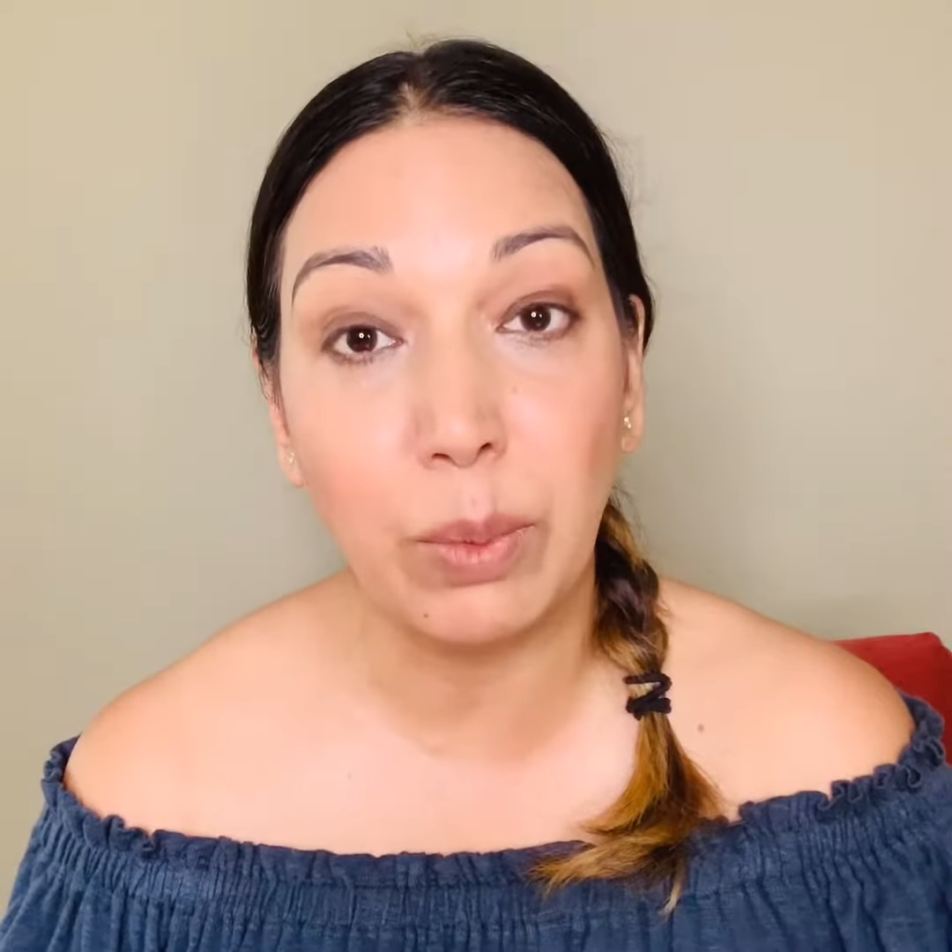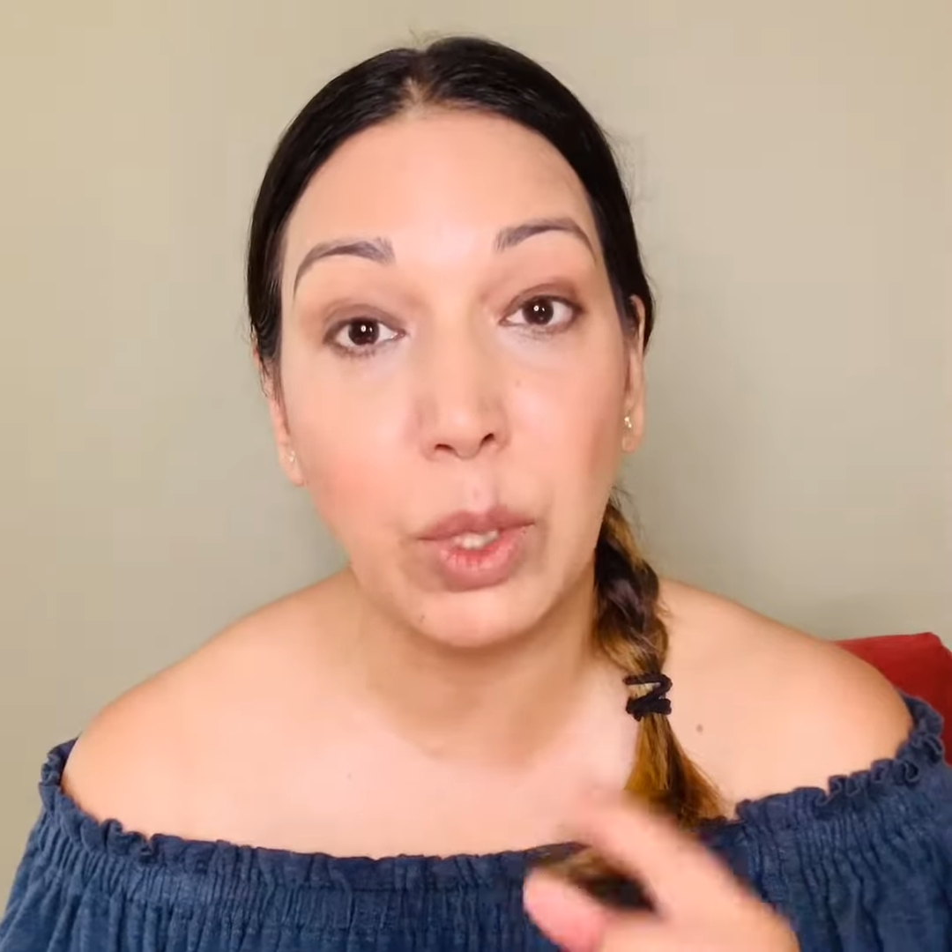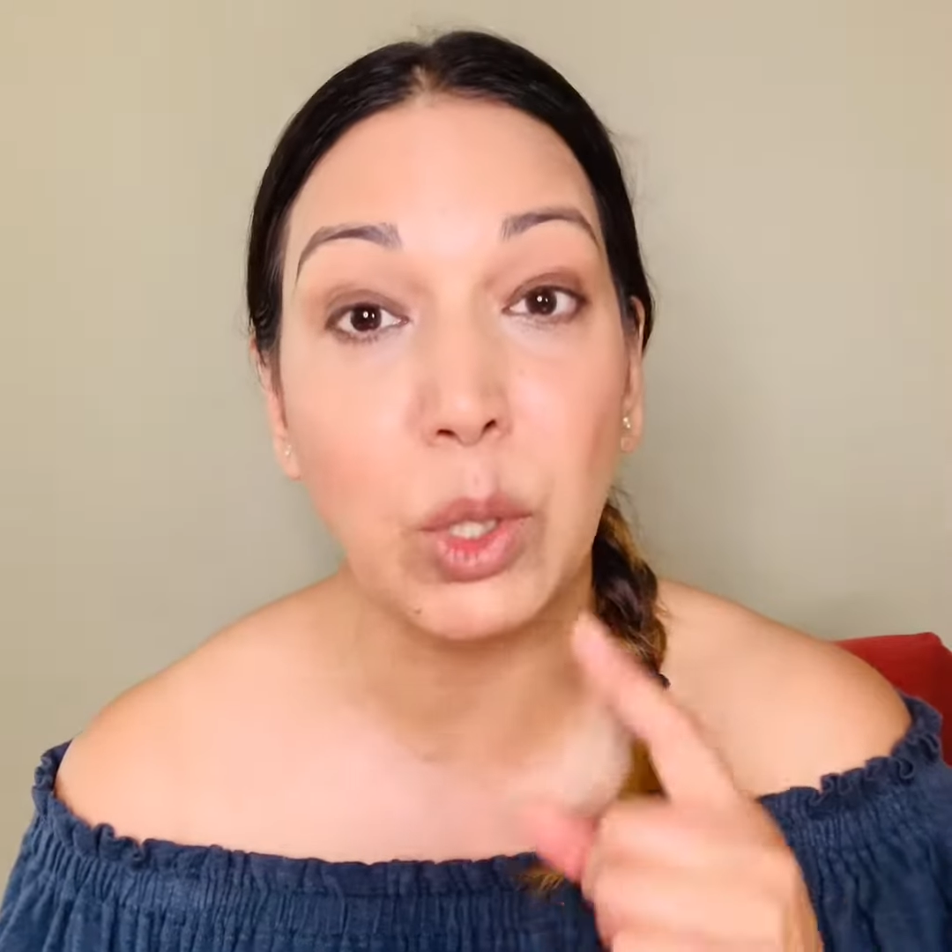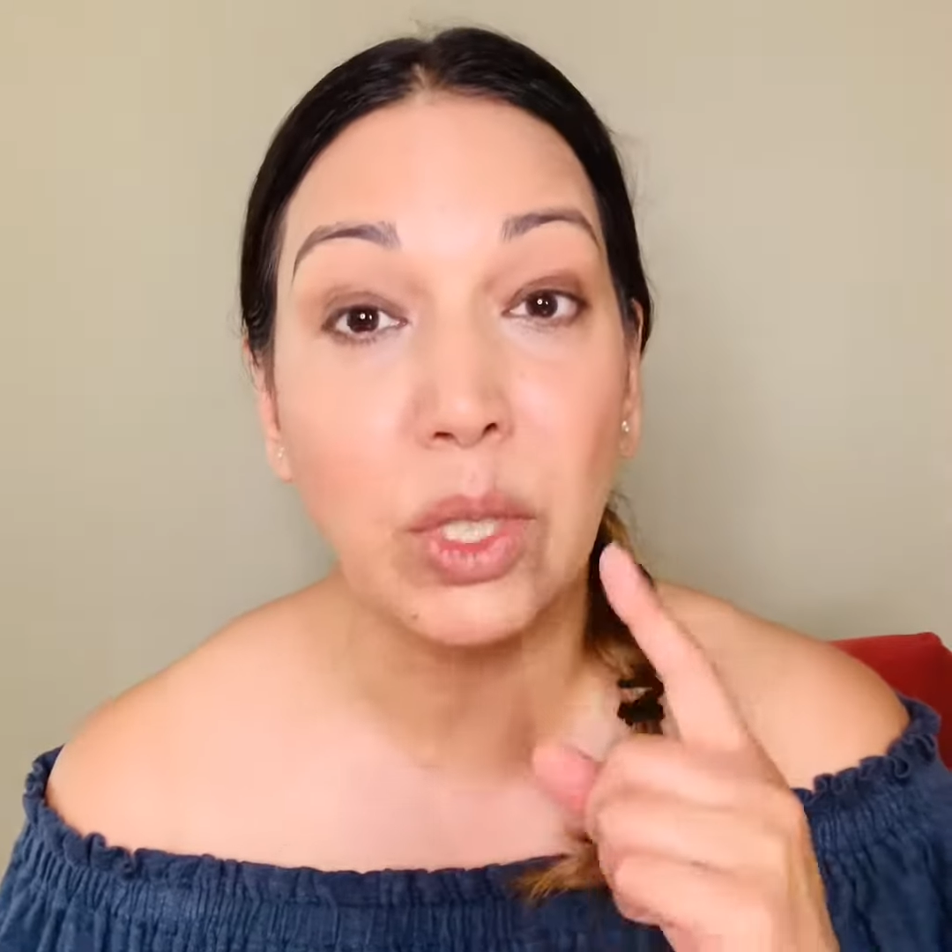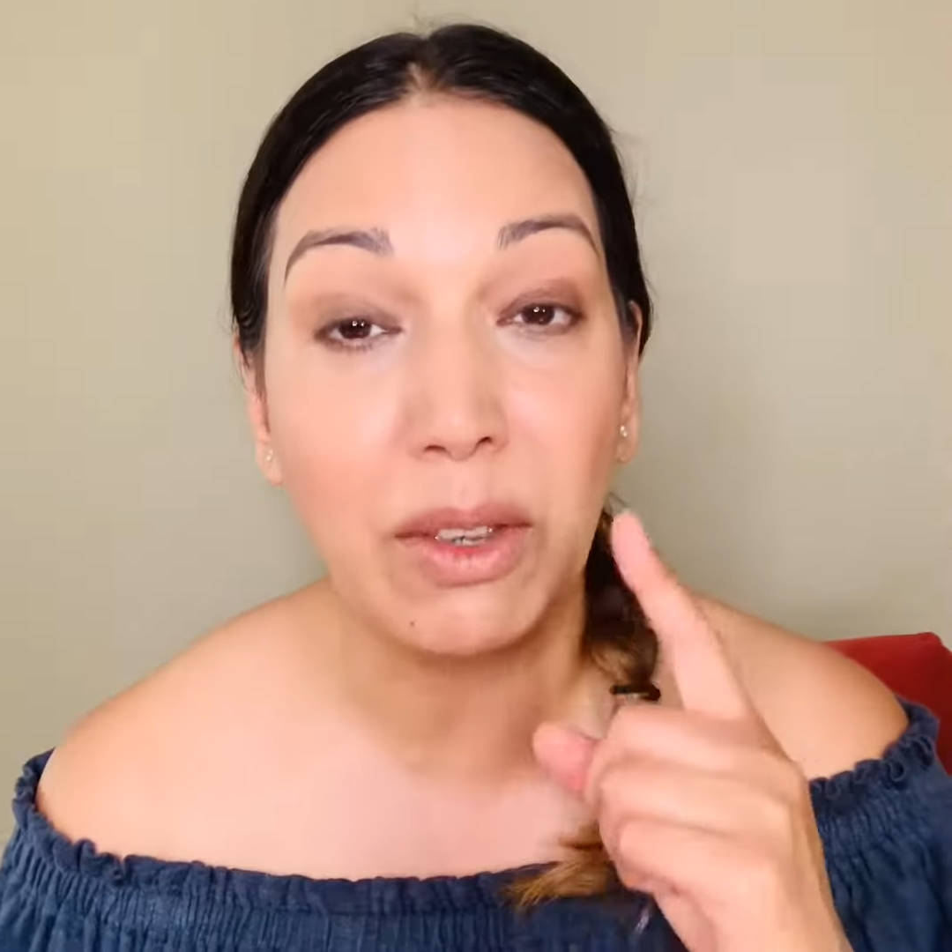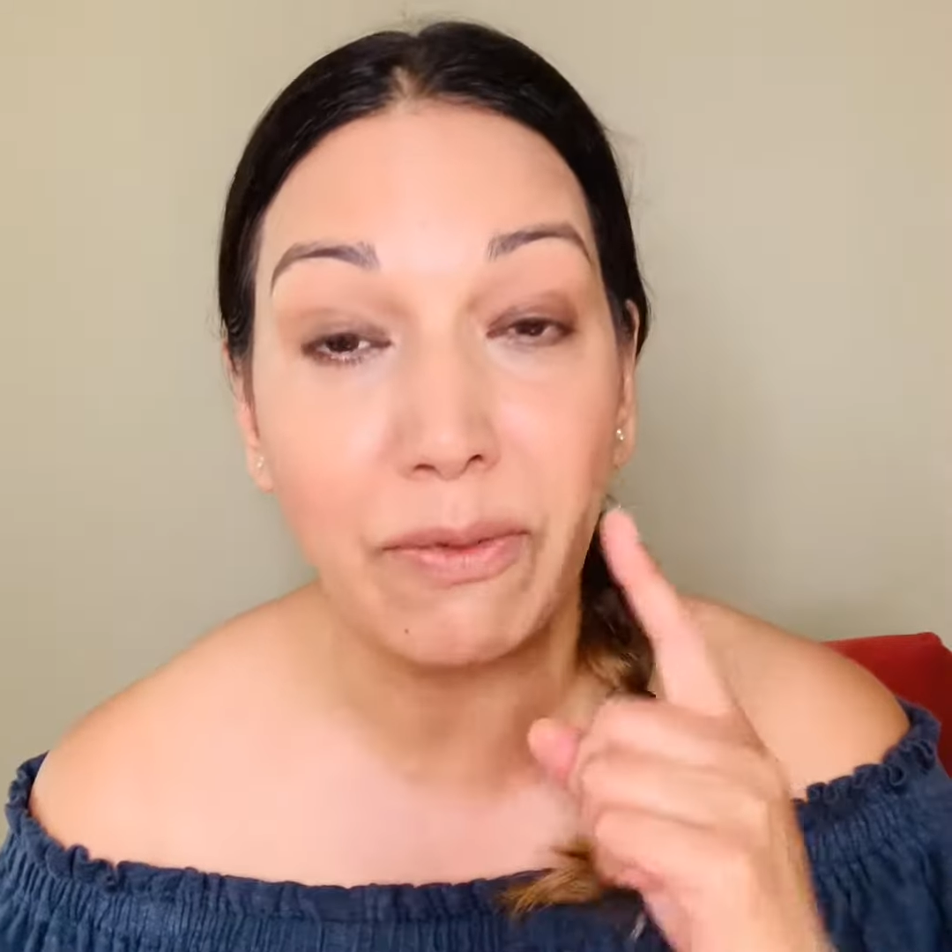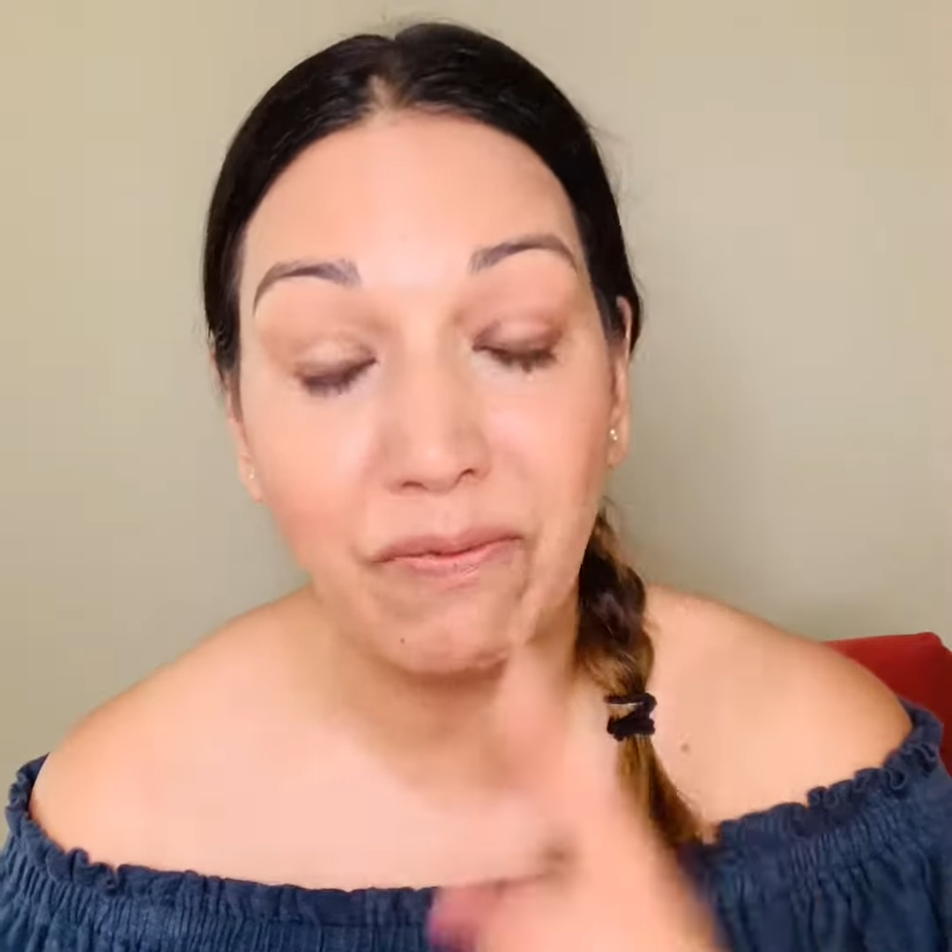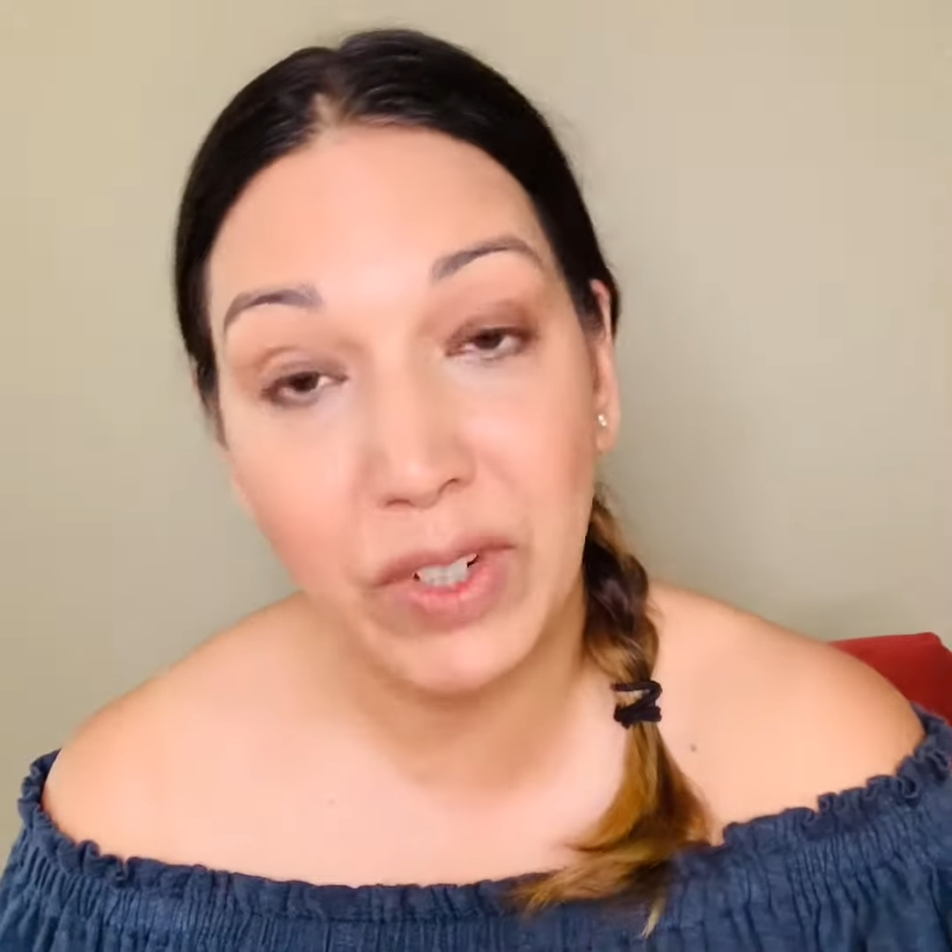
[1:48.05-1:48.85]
put yourself